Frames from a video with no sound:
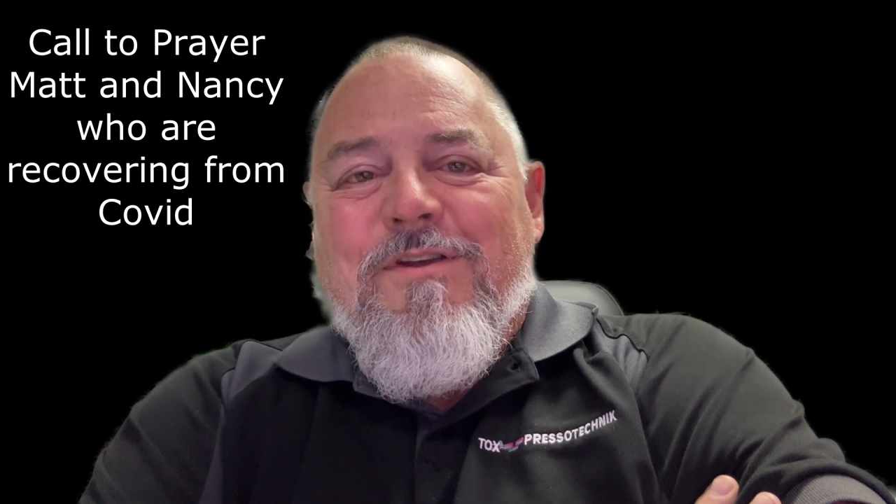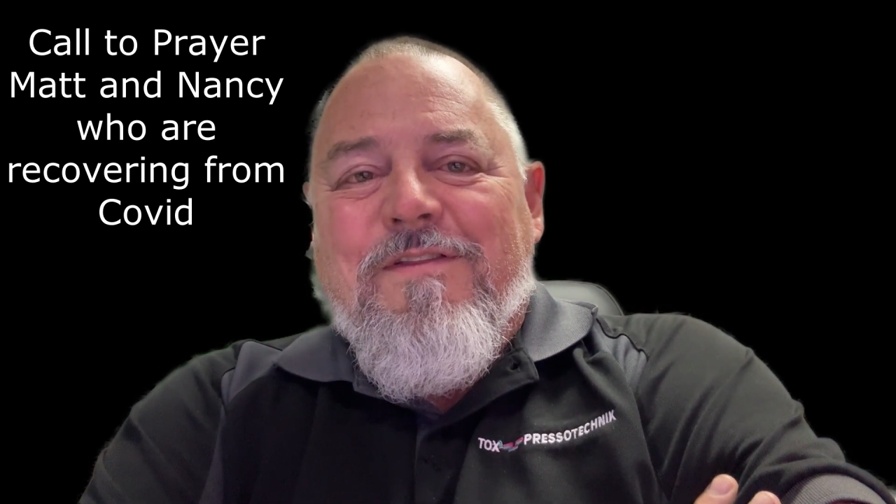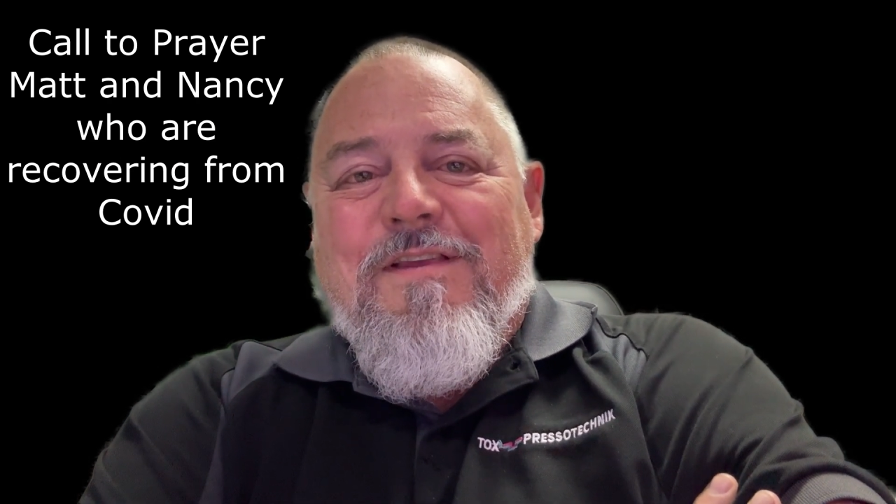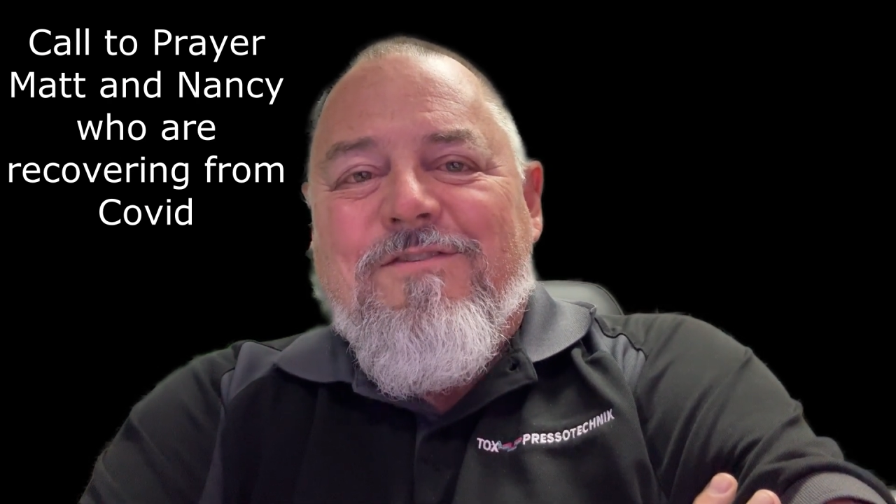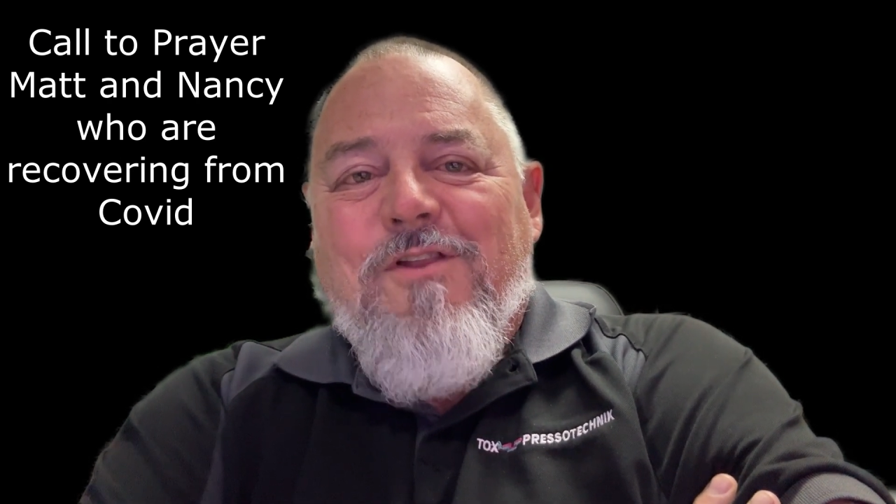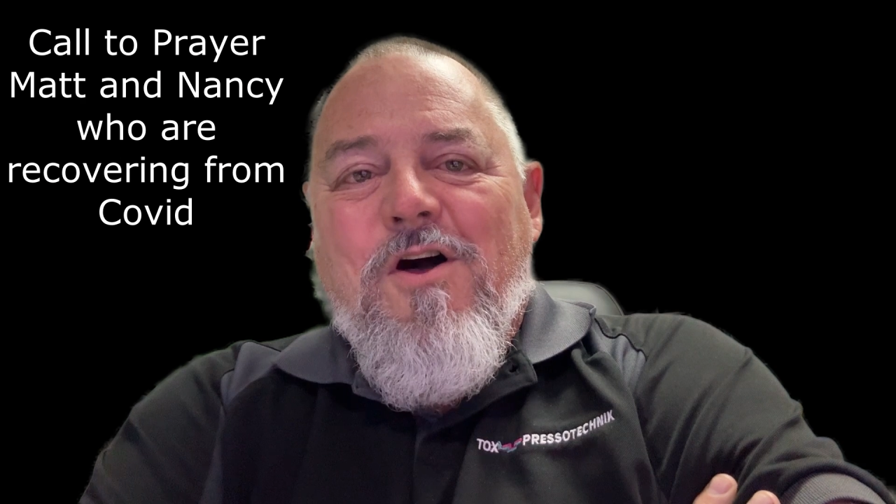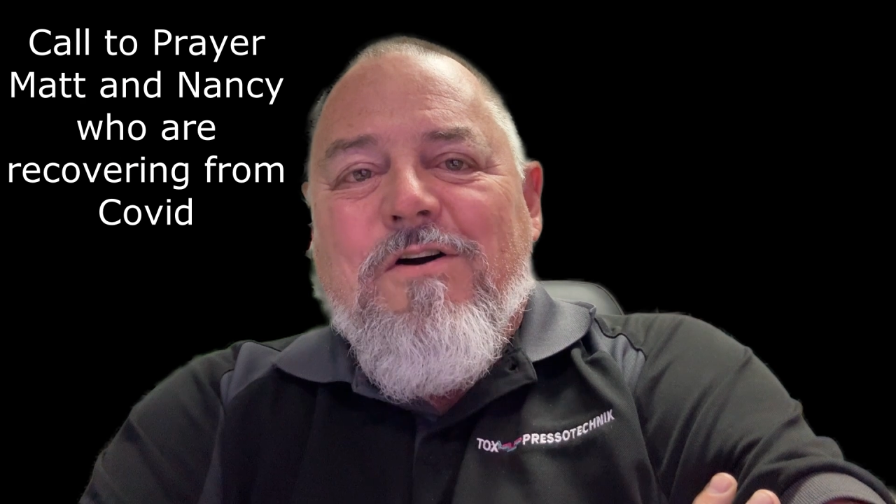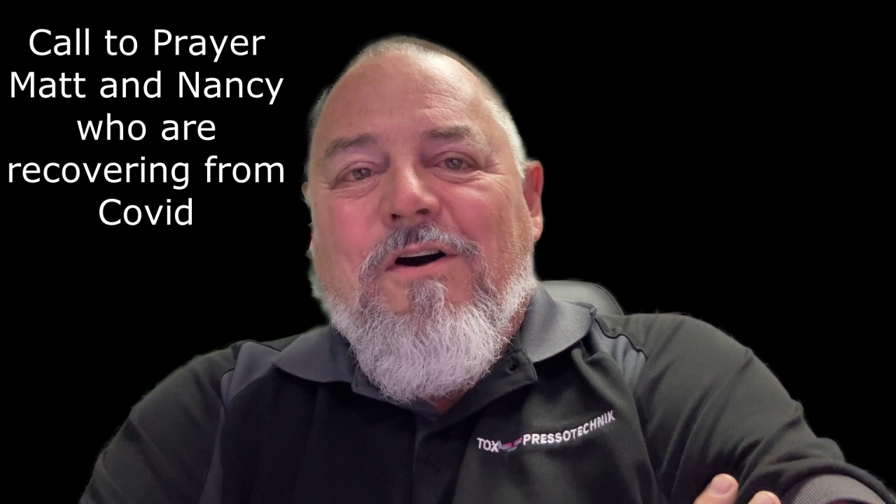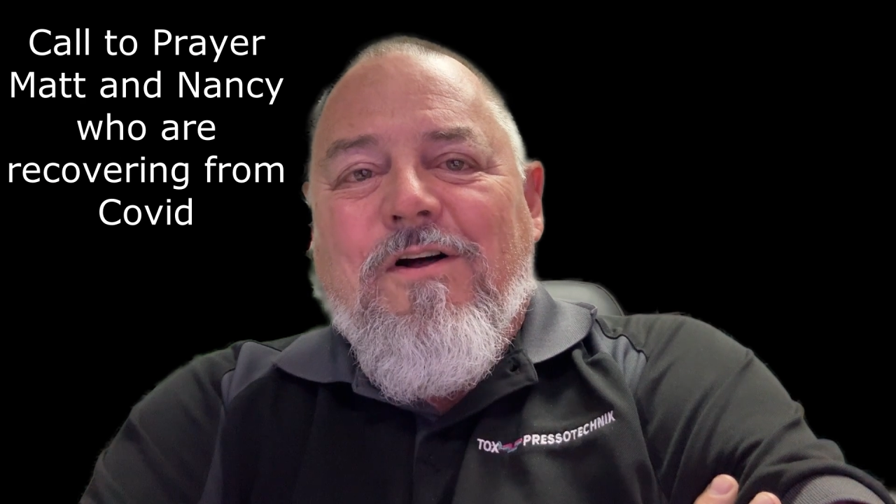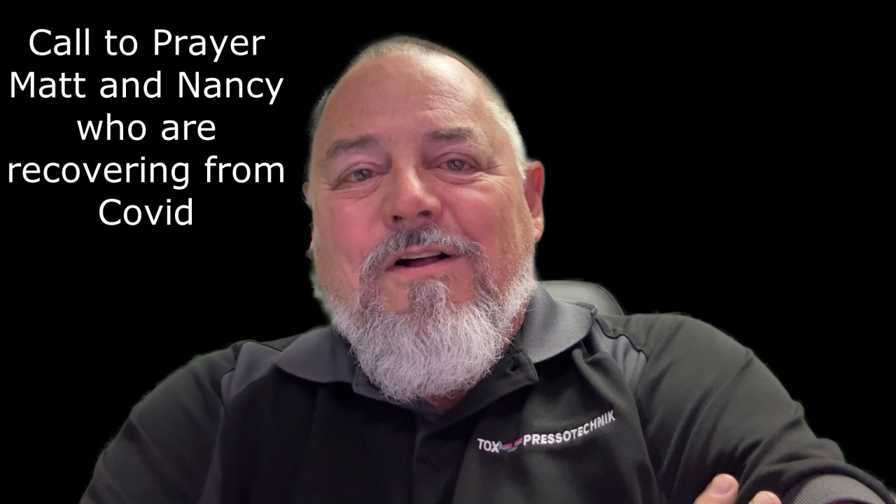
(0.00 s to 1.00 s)
get this
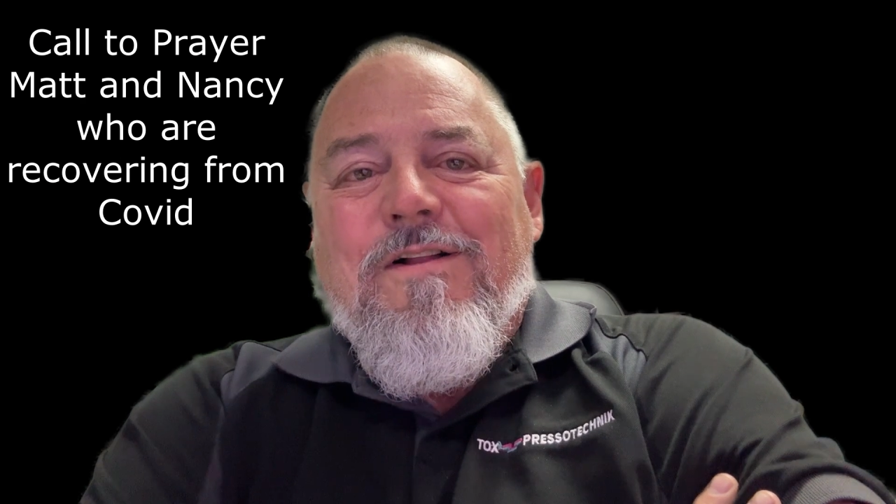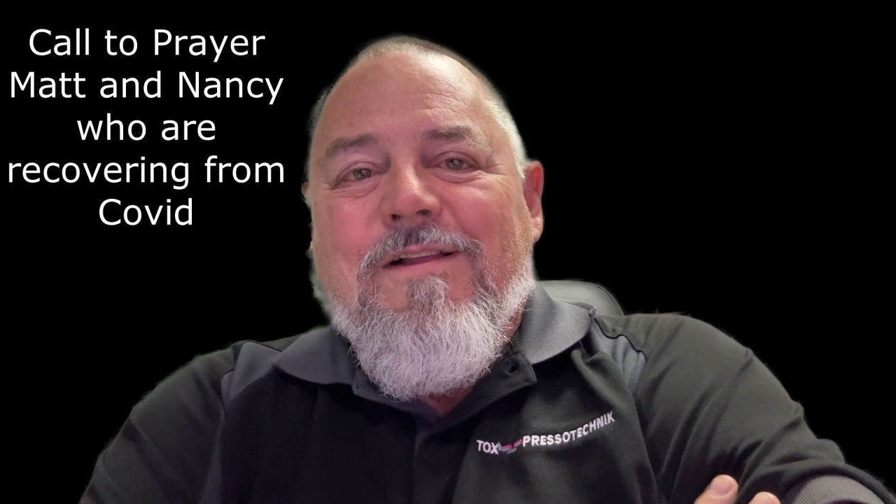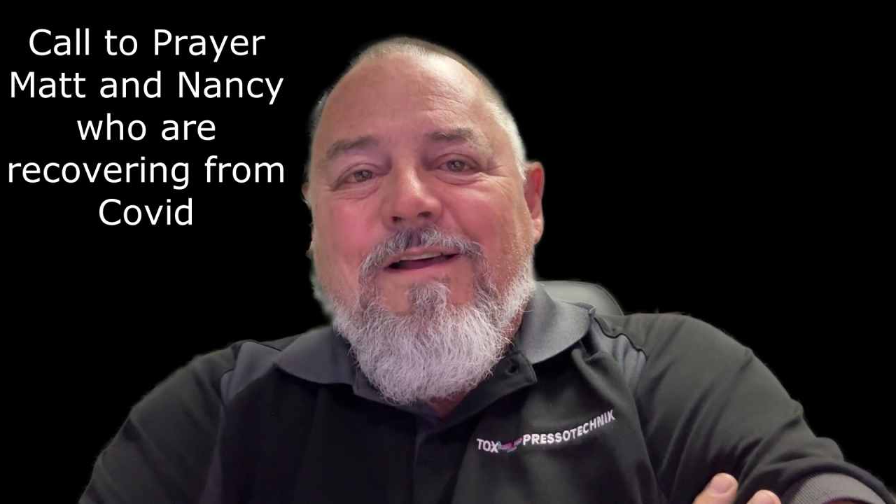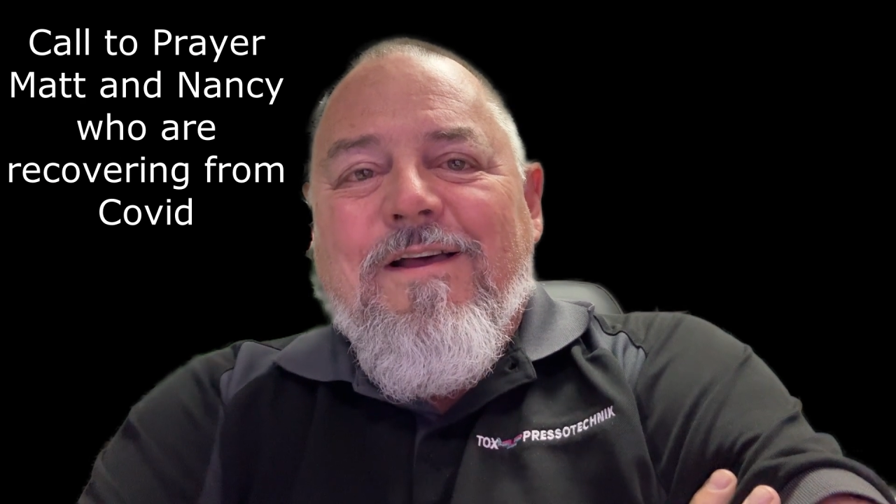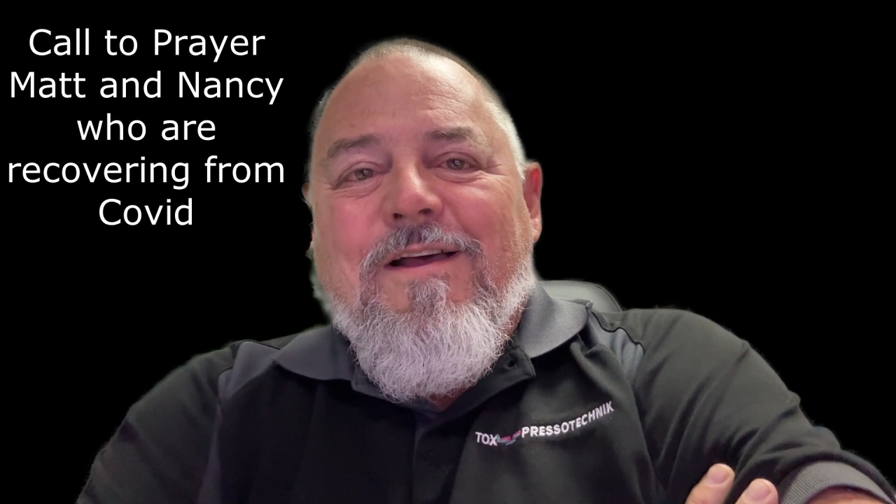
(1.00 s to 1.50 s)
long haul